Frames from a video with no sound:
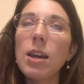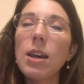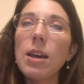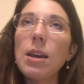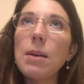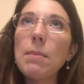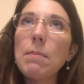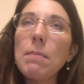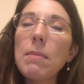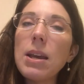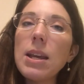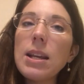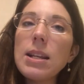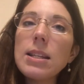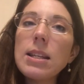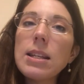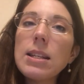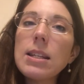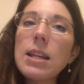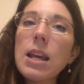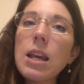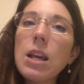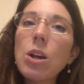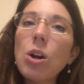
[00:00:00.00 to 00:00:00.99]
It makes
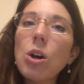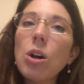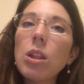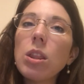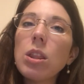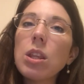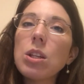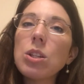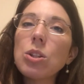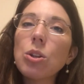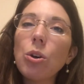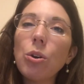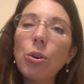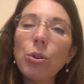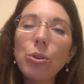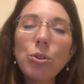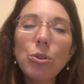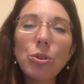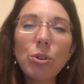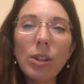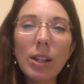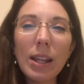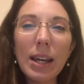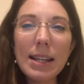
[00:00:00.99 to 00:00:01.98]
it take on this
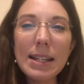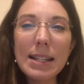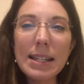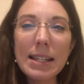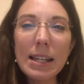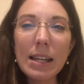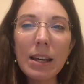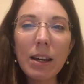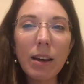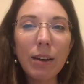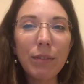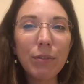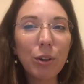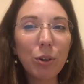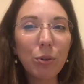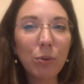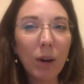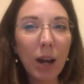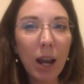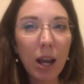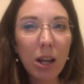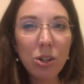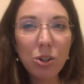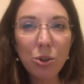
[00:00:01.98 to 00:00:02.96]
cultural idea of a
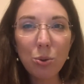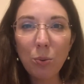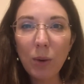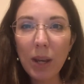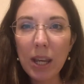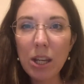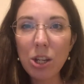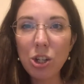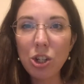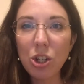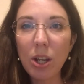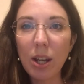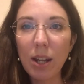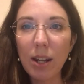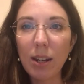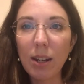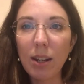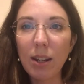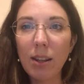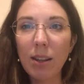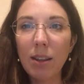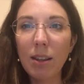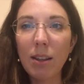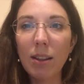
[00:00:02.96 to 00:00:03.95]
graduation,
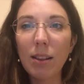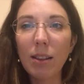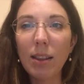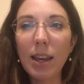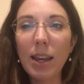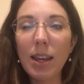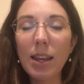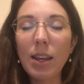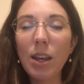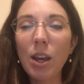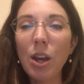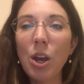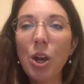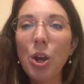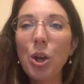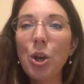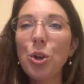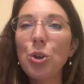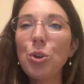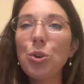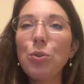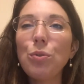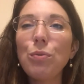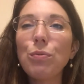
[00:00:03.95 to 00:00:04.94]
like
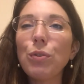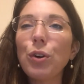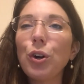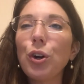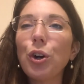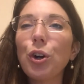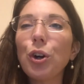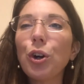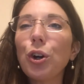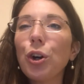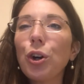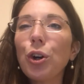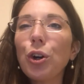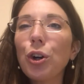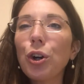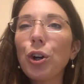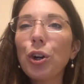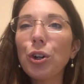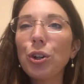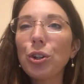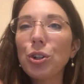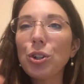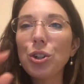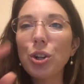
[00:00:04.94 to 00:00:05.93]
you've
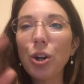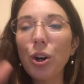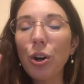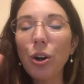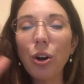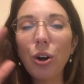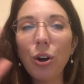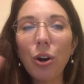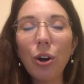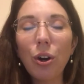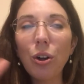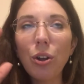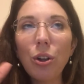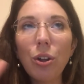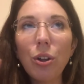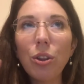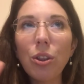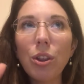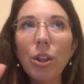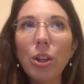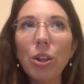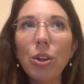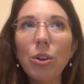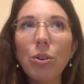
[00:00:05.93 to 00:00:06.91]
earned all
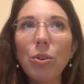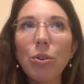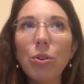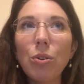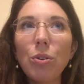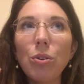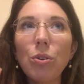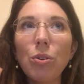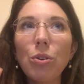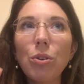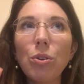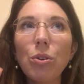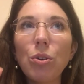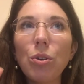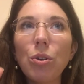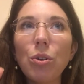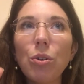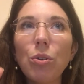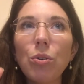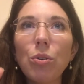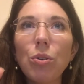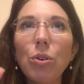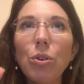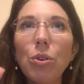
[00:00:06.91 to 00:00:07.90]
that you
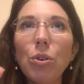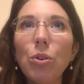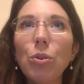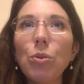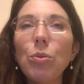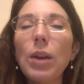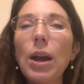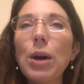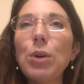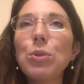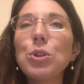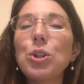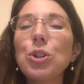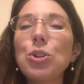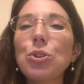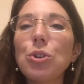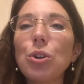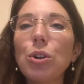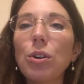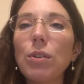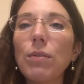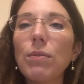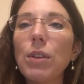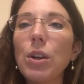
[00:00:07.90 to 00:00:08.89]
now
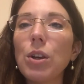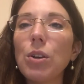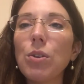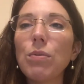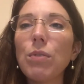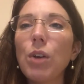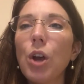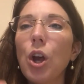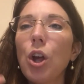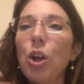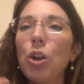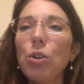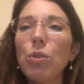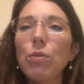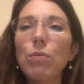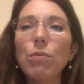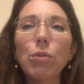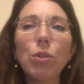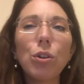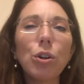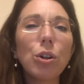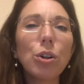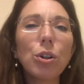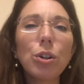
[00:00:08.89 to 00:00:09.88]
deserve, that you've
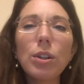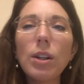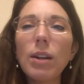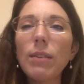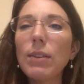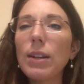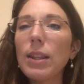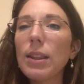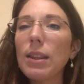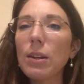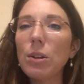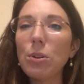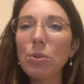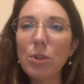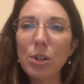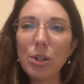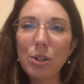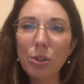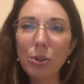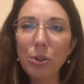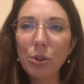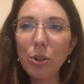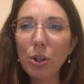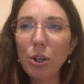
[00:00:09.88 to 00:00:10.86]
learned everything you need
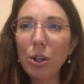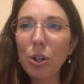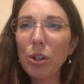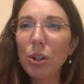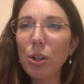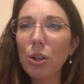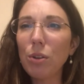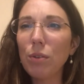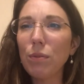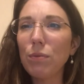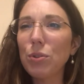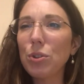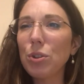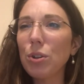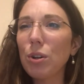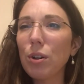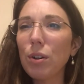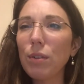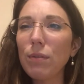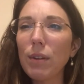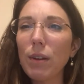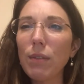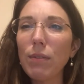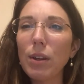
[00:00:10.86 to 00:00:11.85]
to learn, that you've
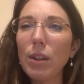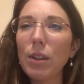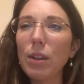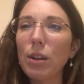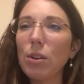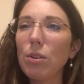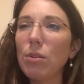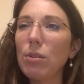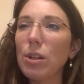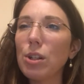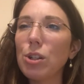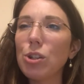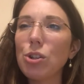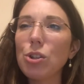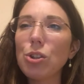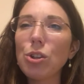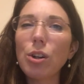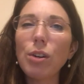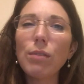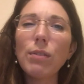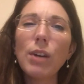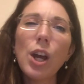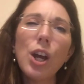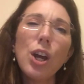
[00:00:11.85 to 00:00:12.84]
served everything you need to
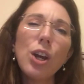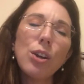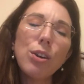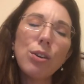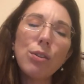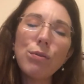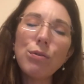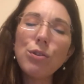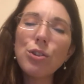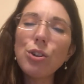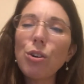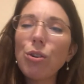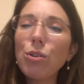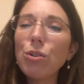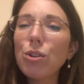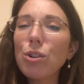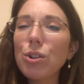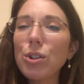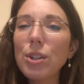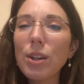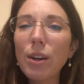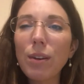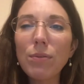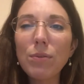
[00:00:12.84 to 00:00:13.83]
serve, you've shown
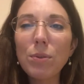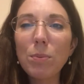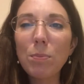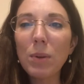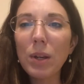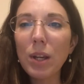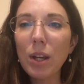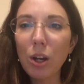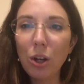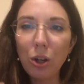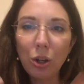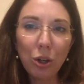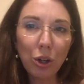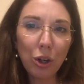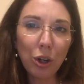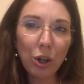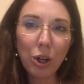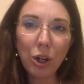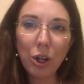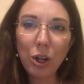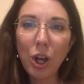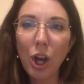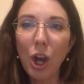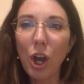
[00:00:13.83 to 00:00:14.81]
yourself to be a
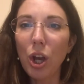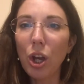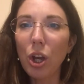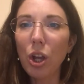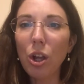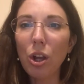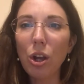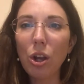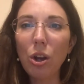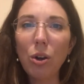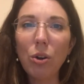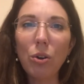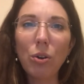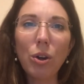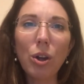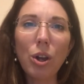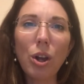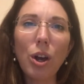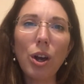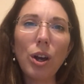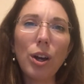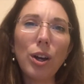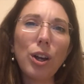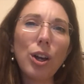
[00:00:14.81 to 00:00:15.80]
good,
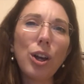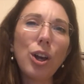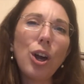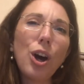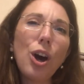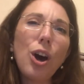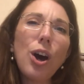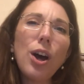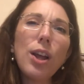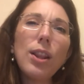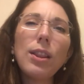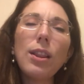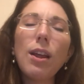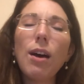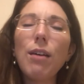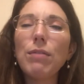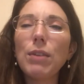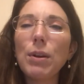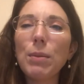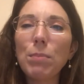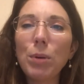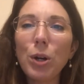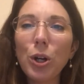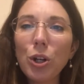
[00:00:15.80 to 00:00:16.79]

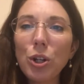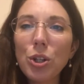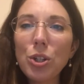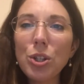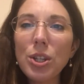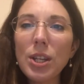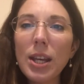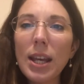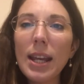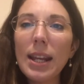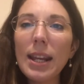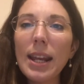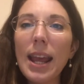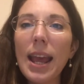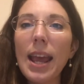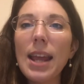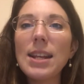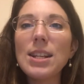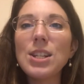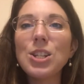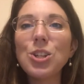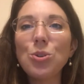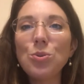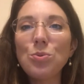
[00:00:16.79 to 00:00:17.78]
God-loving person,
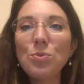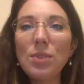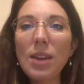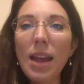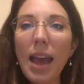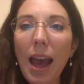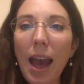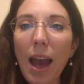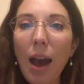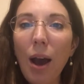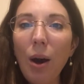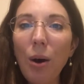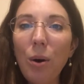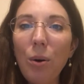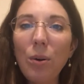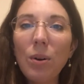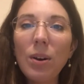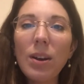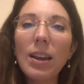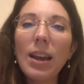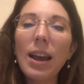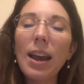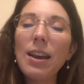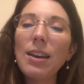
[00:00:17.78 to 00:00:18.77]
and you now
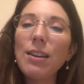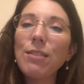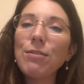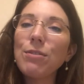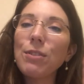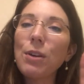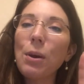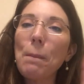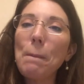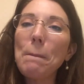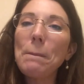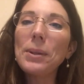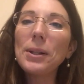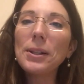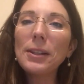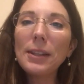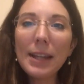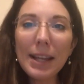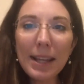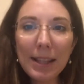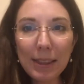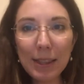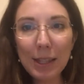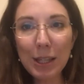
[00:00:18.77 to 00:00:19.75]
kind of
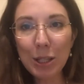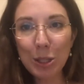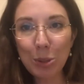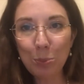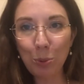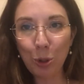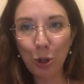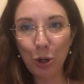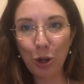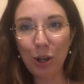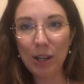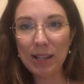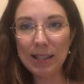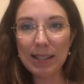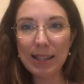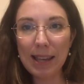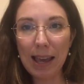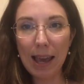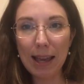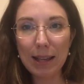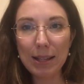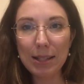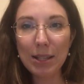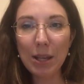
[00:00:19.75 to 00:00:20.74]
complete this
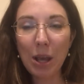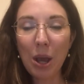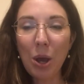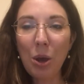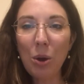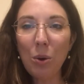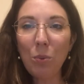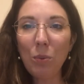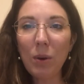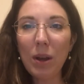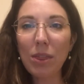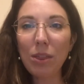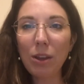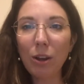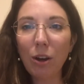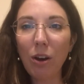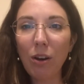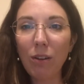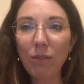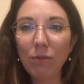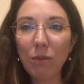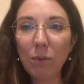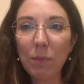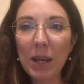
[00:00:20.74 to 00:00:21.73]
process with a
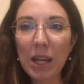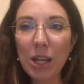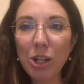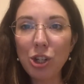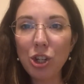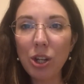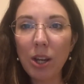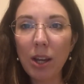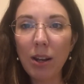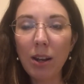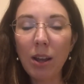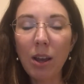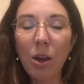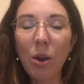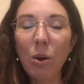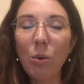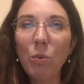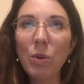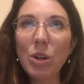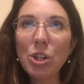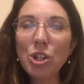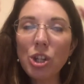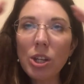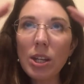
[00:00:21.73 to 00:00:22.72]
confirmation,
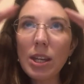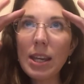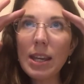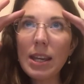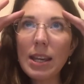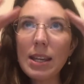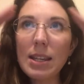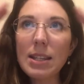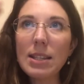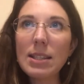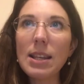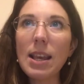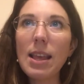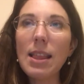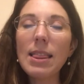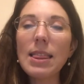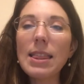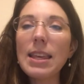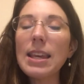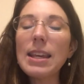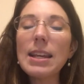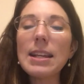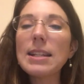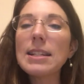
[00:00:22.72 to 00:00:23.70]
which is
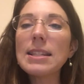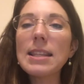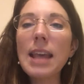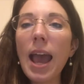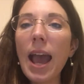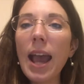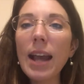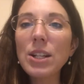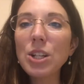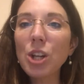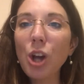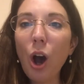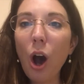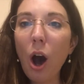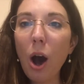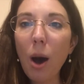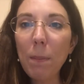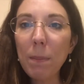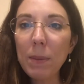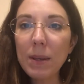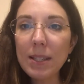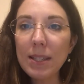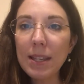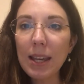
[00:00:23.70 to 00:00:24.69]
the exact
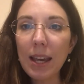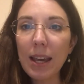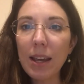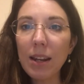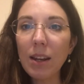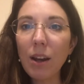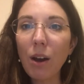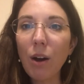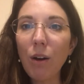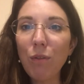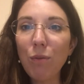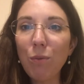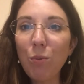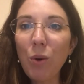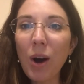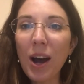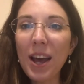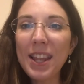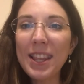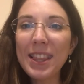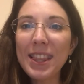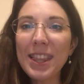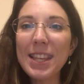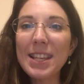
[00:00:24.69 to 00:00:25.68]
opposite of what
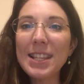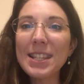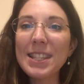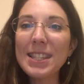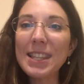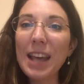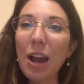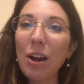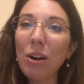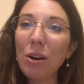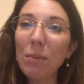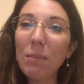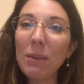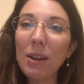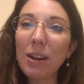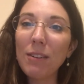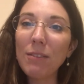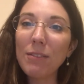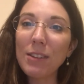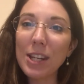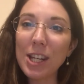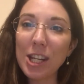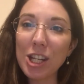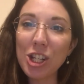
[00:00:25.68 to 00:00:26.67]
this sacrament
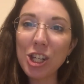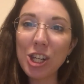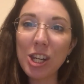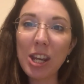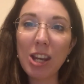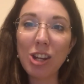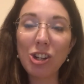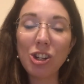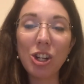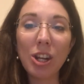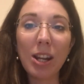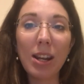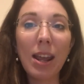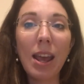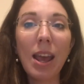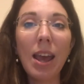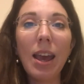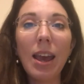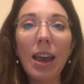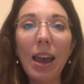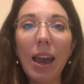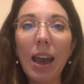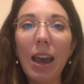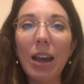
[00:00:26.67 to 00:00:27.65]
of initiation
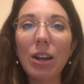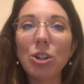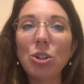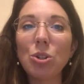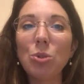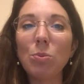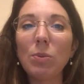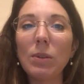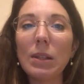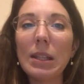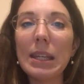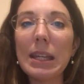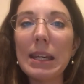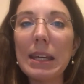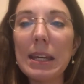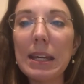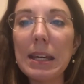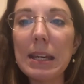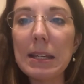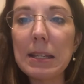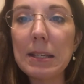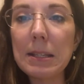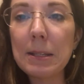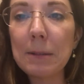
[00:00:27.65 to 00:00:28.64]
actually
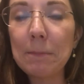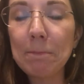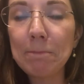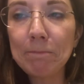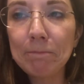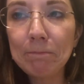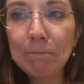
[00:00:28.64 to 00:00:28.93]
is.